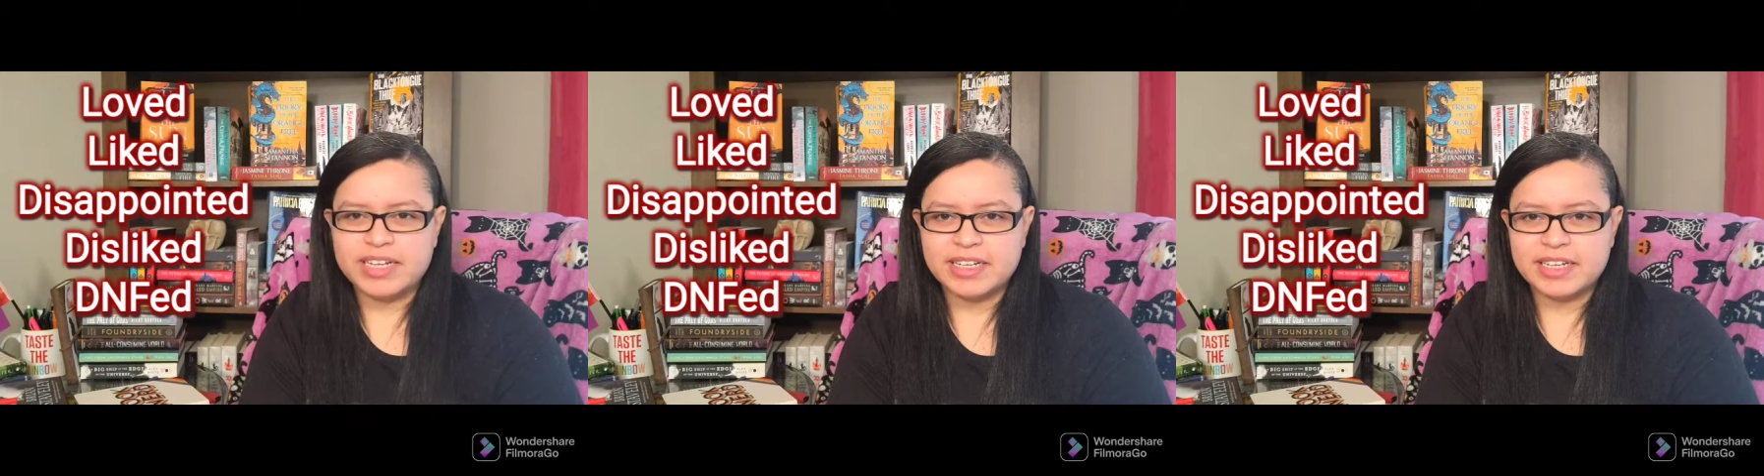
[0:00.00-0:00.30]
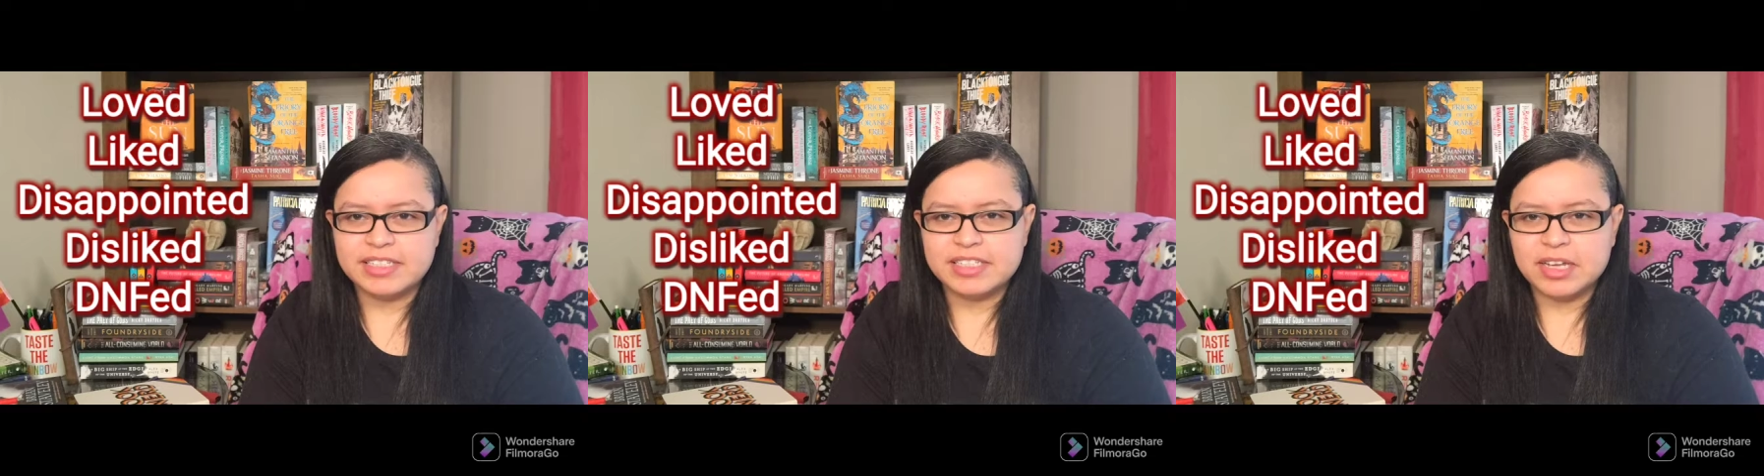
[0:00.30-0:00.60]

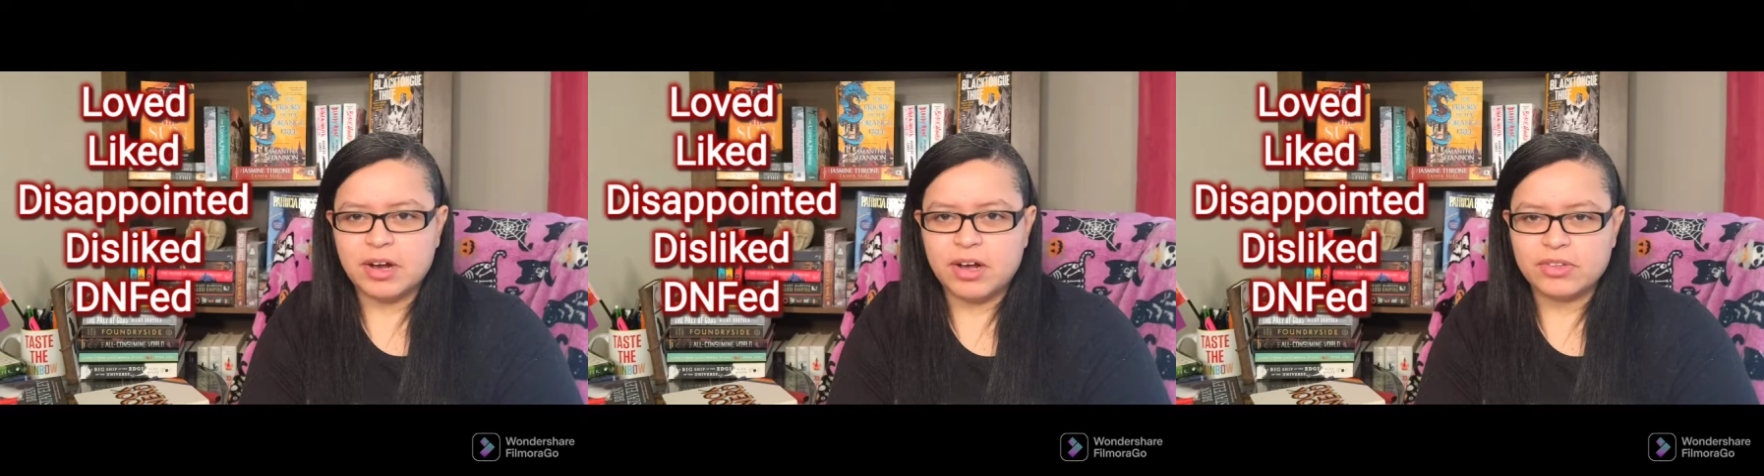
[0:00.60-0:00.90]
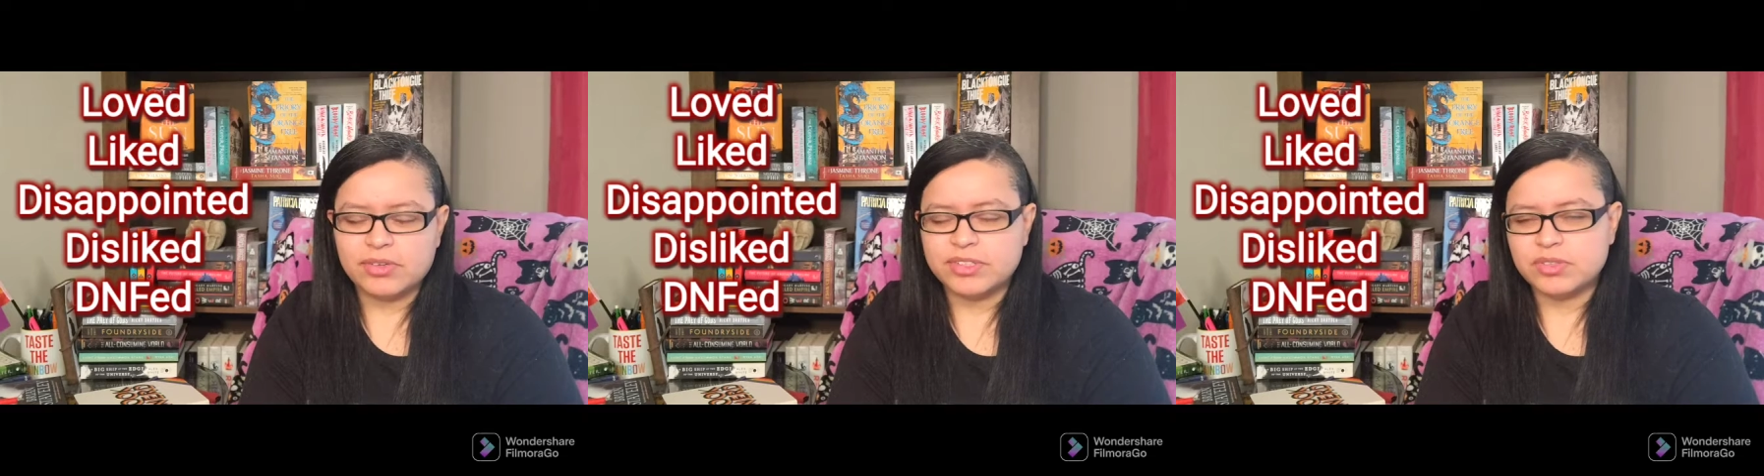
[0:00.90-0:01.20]
against the
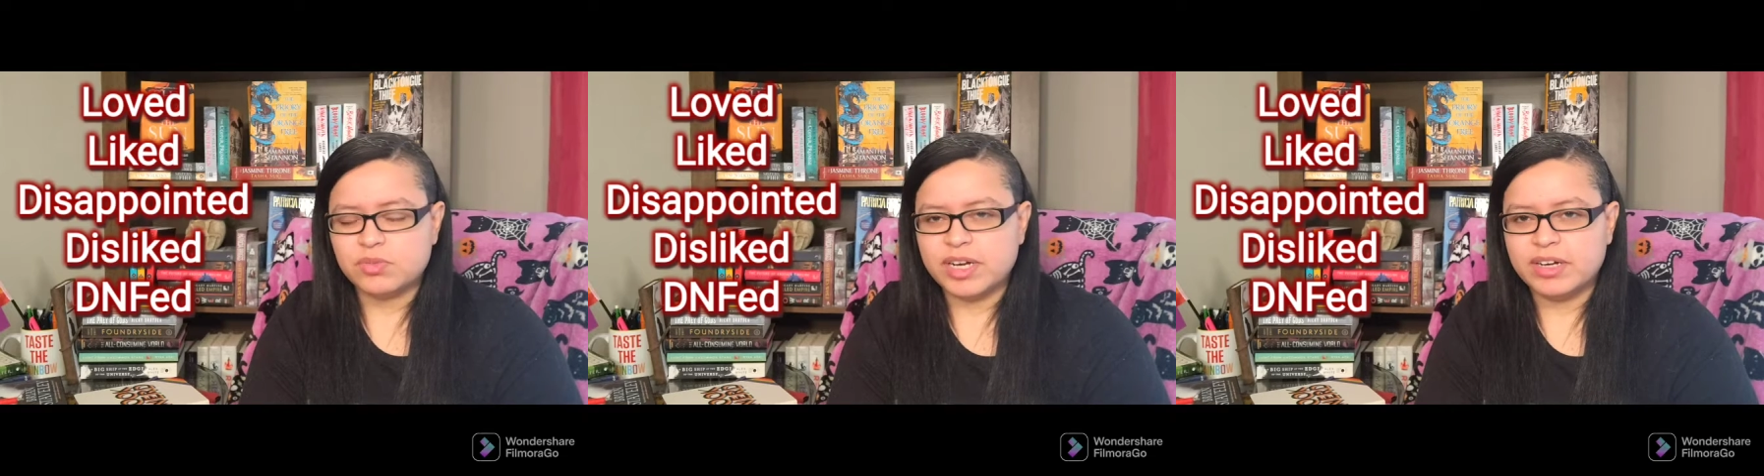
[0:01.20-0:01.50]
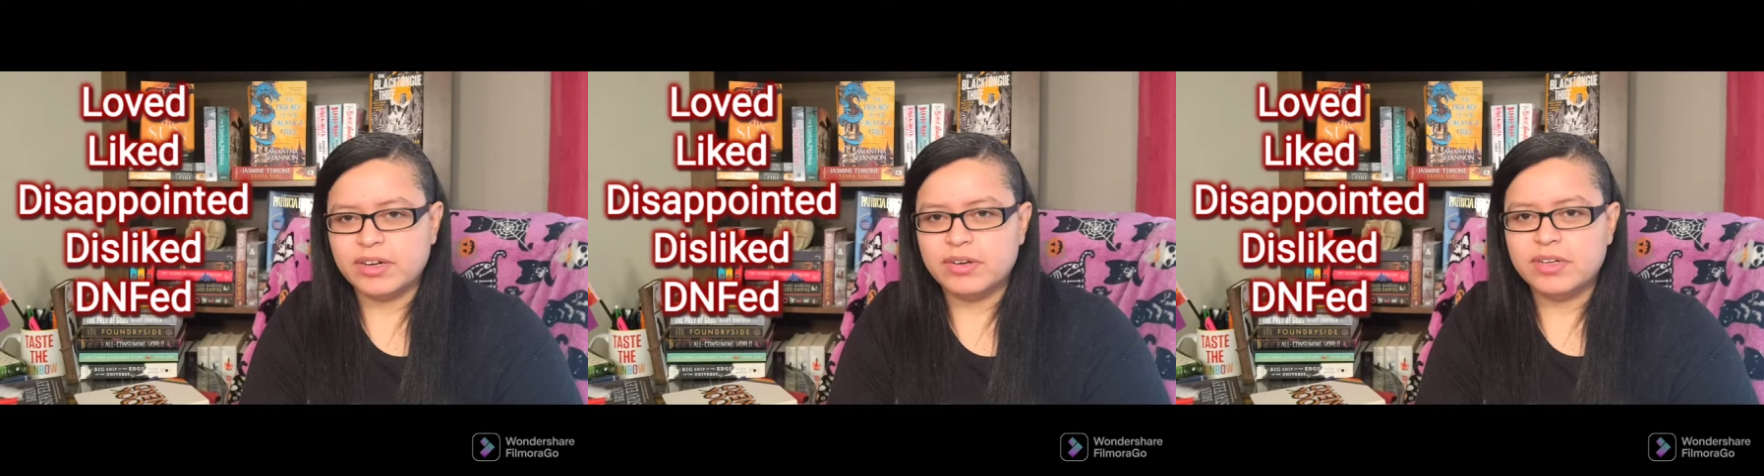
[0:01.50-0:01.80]
author as
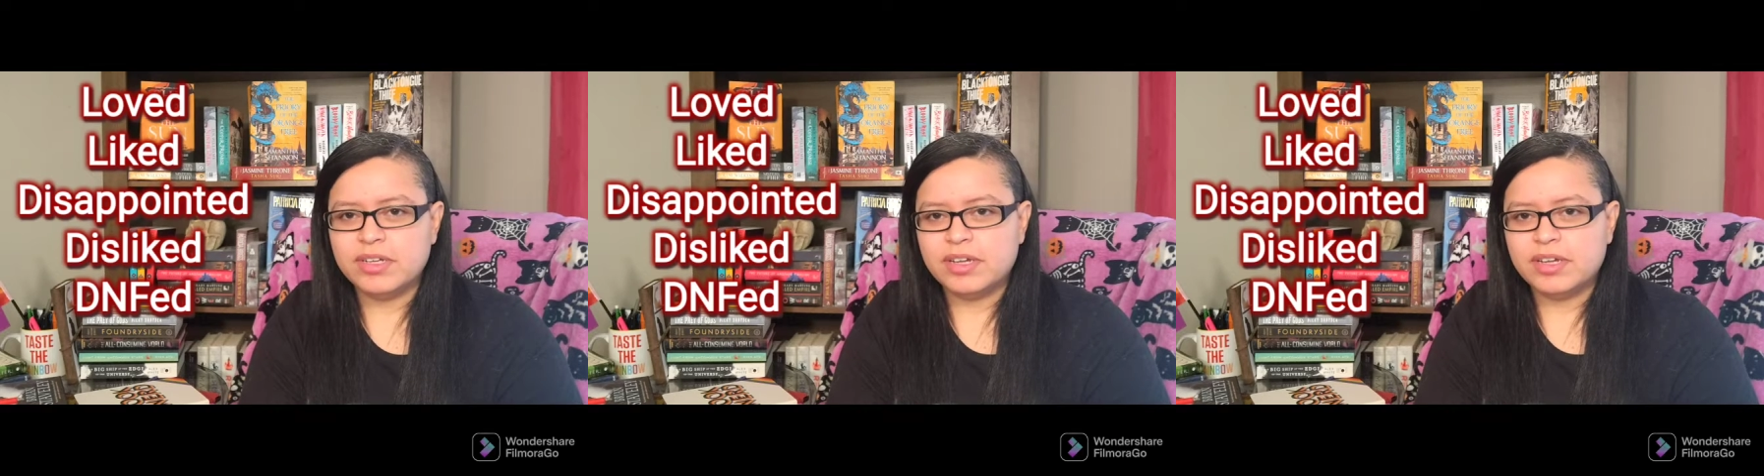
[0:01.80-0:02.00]
well.